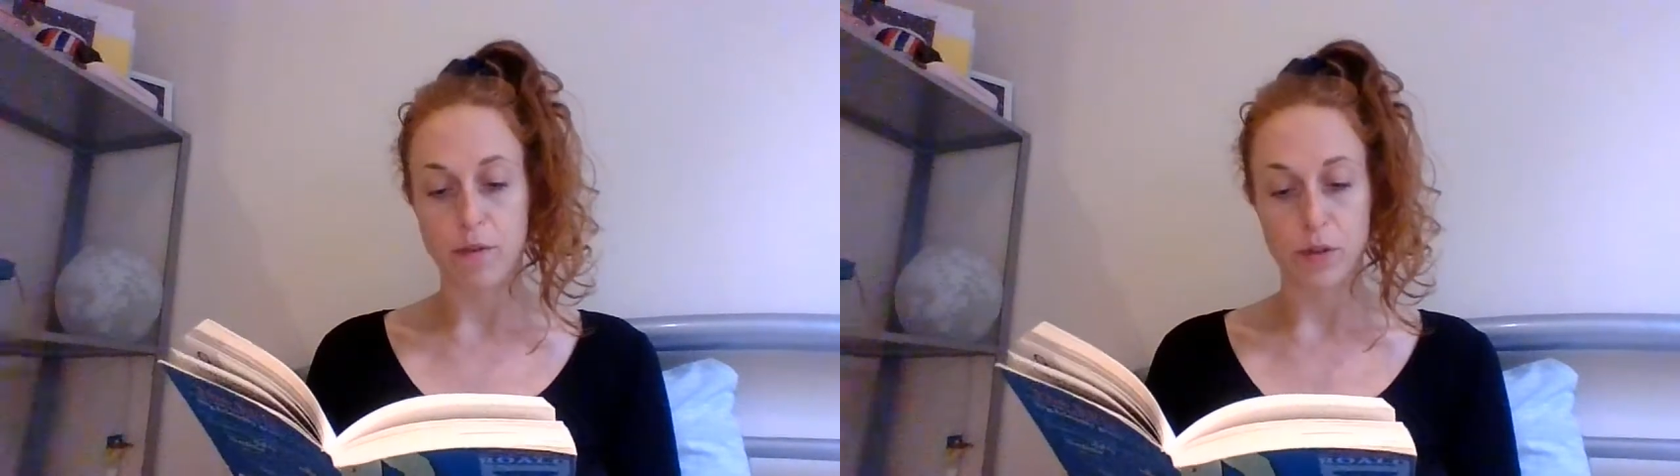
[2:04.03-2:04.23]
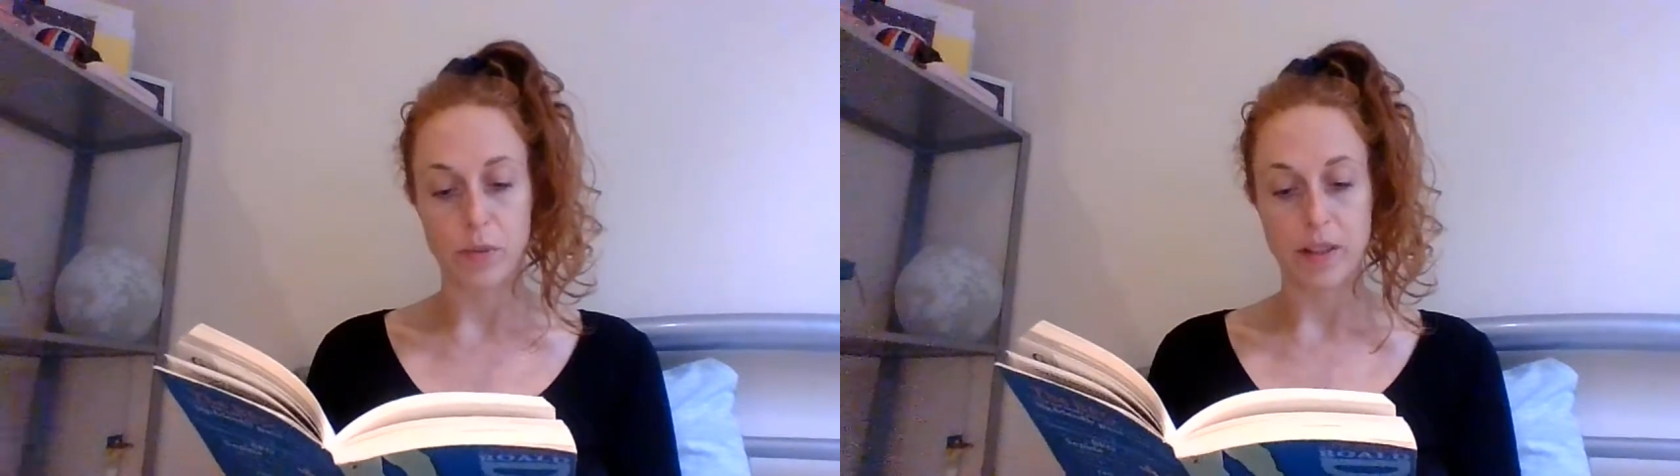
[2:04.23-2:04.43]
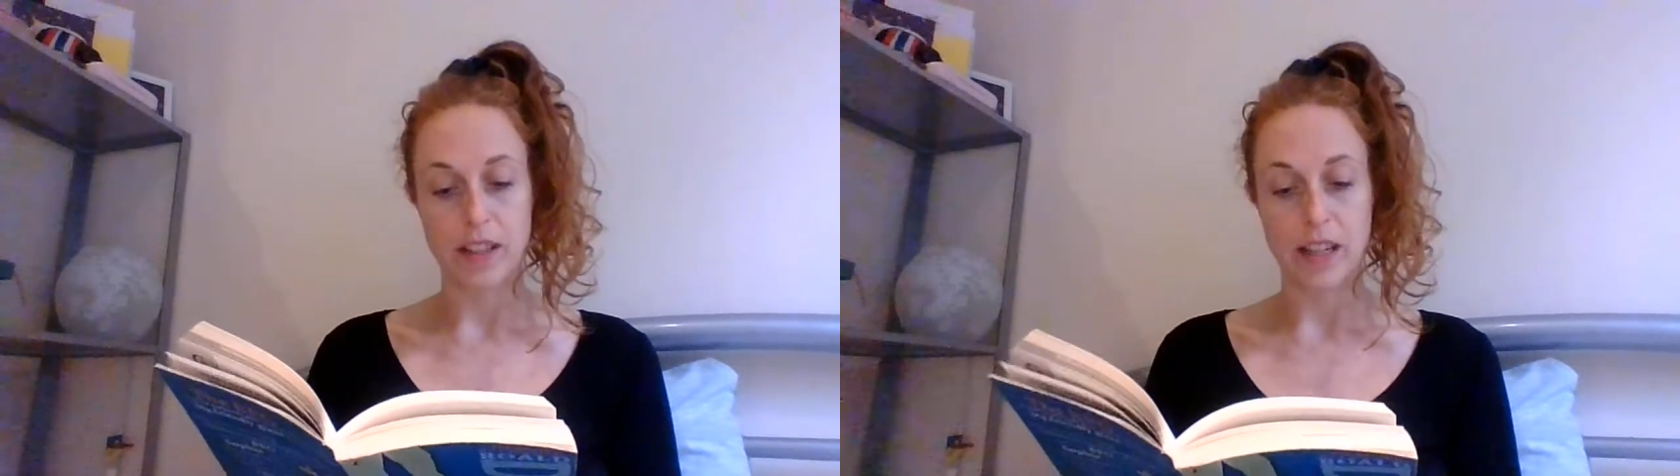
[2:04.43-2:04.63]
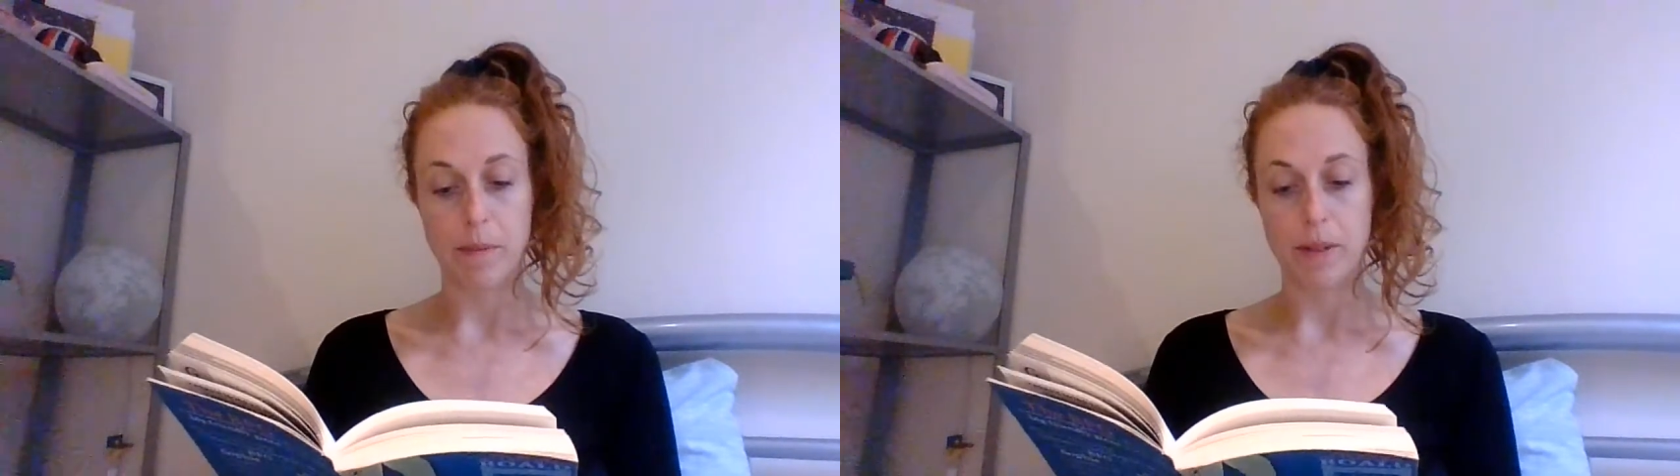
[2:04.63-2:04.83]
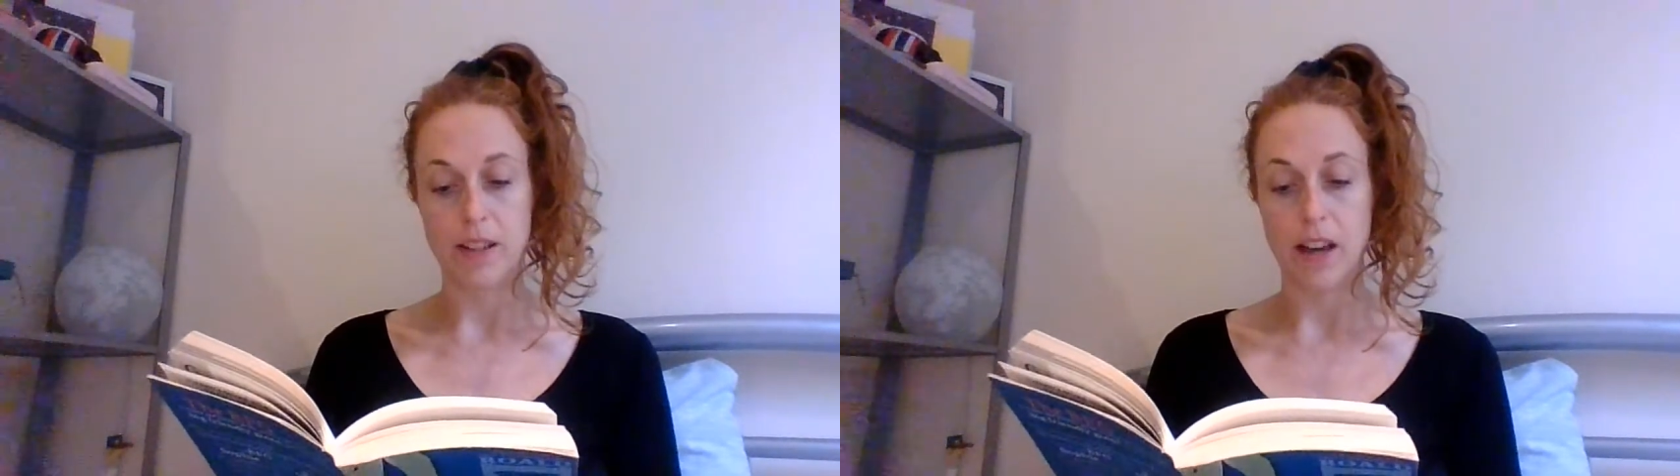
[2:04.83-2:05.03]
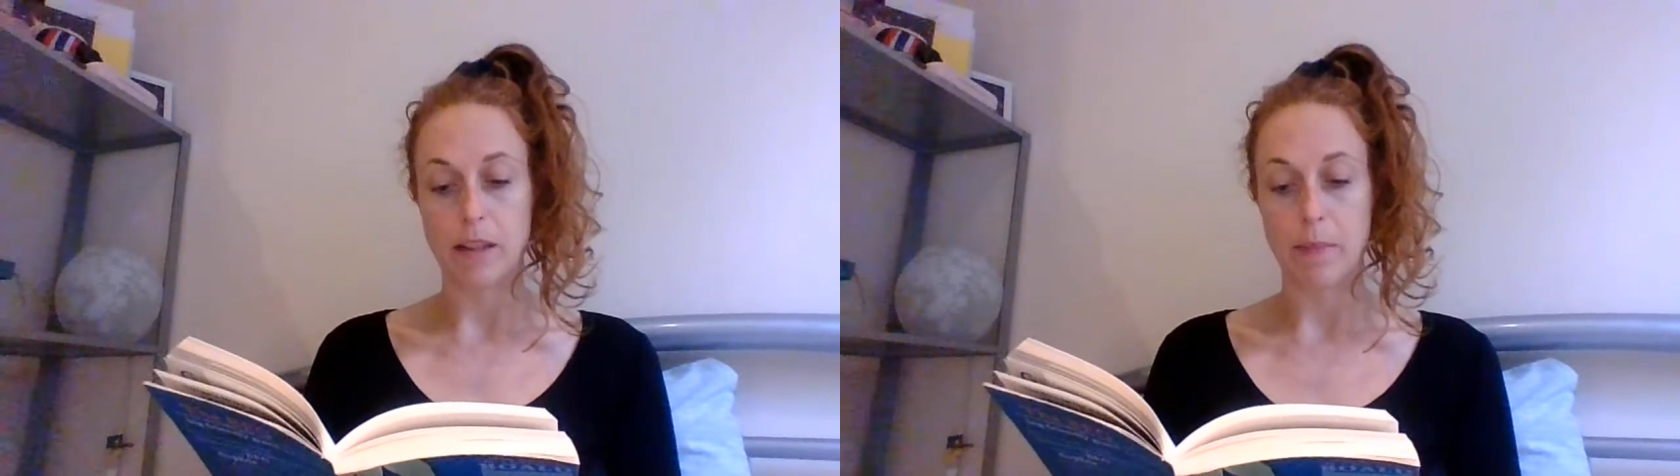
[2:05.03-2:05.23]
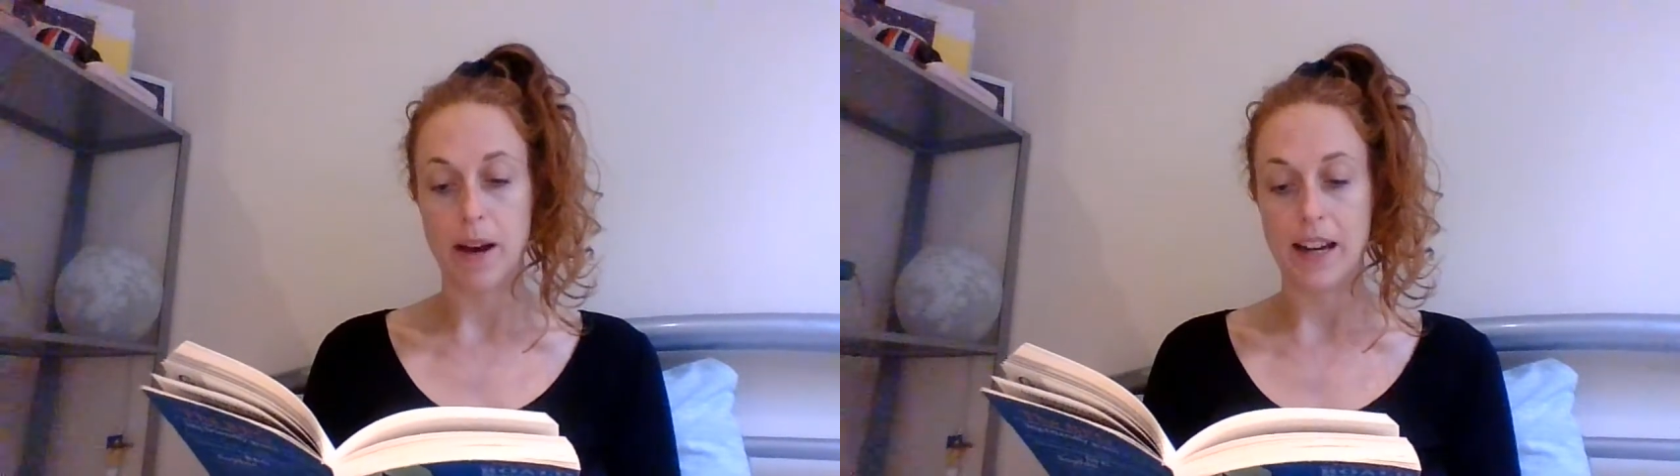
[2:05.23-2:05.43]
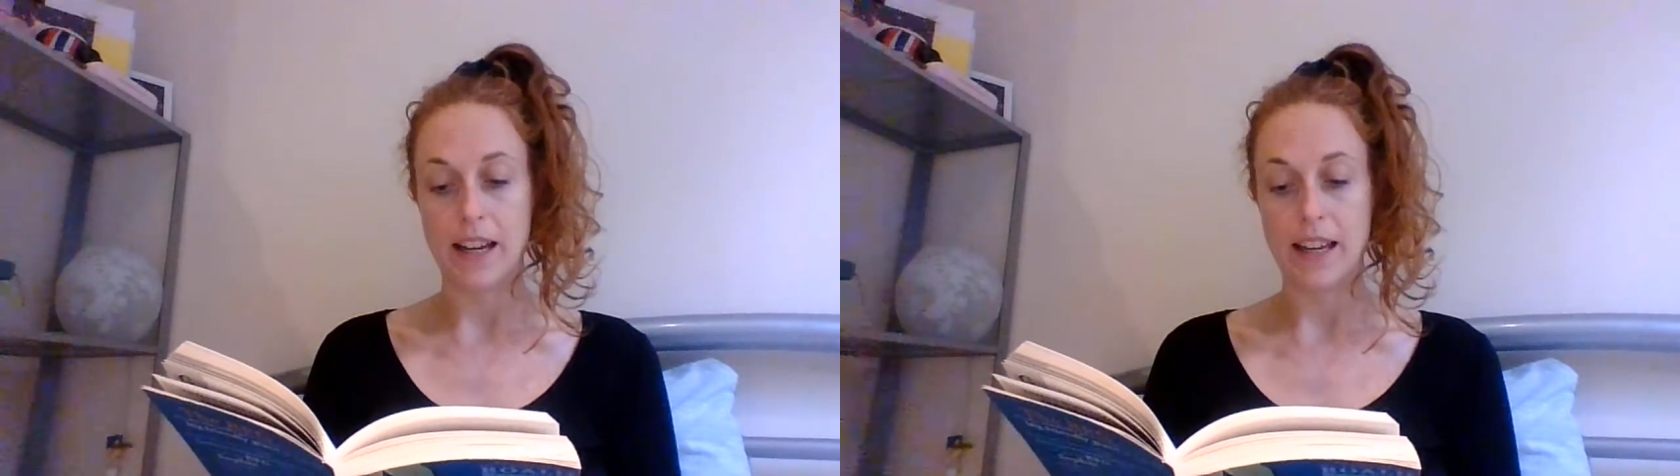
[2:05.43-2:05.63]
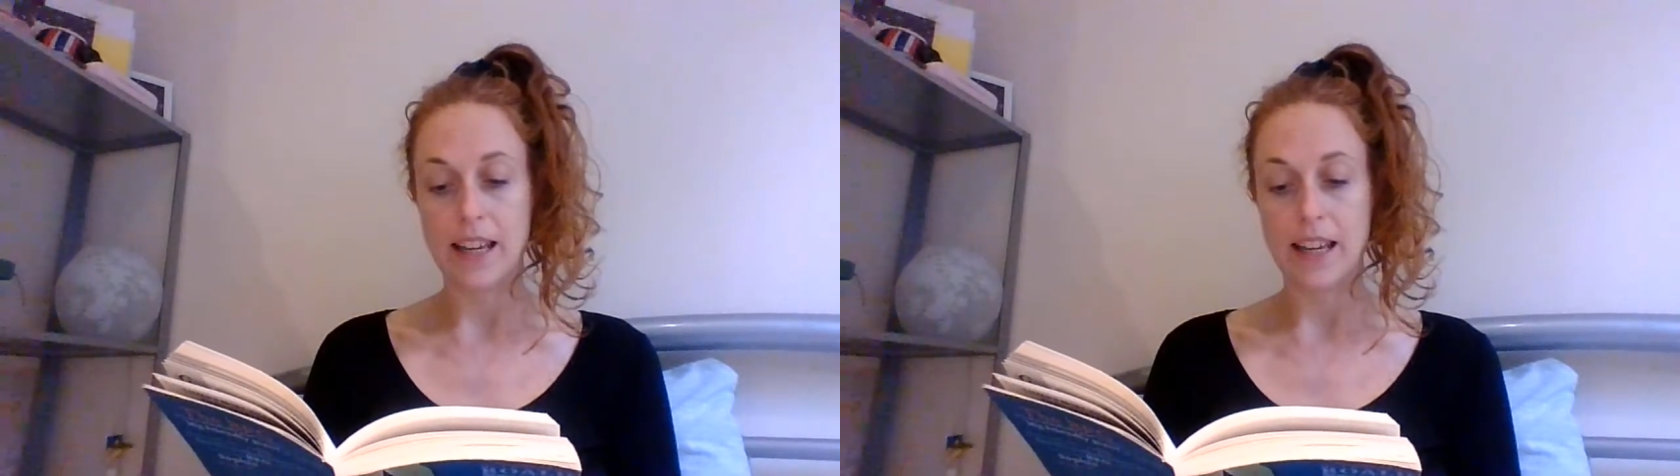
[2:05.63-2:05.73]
Force was sitting beside the pilot.